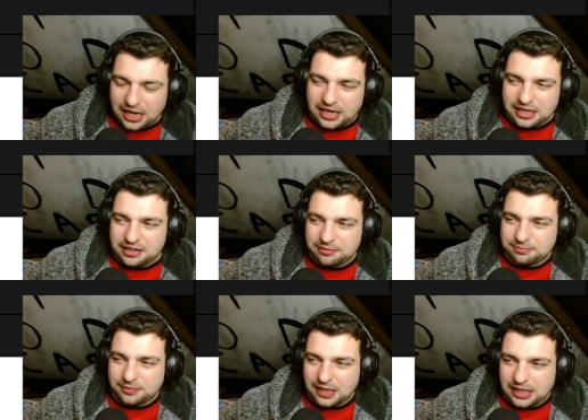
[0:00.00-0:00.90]

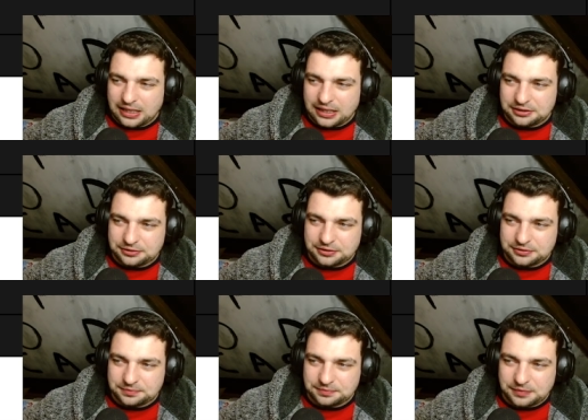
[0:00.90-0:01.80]
I'm
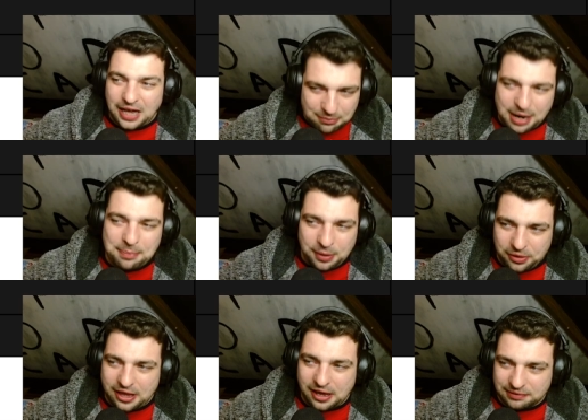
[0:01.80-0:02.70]
happy
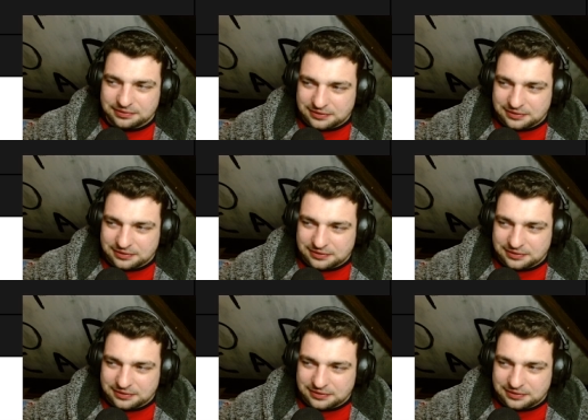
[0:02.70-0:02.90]
with that.